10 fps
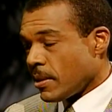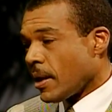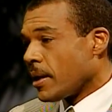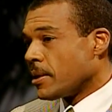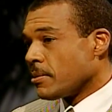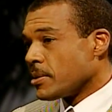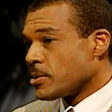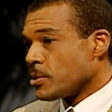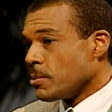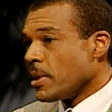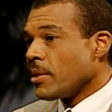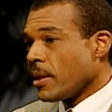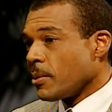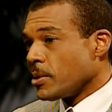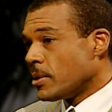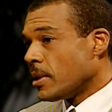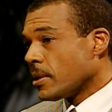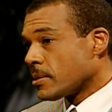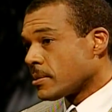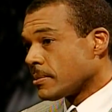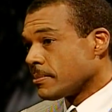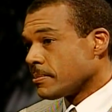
The idea is to be there when you need us.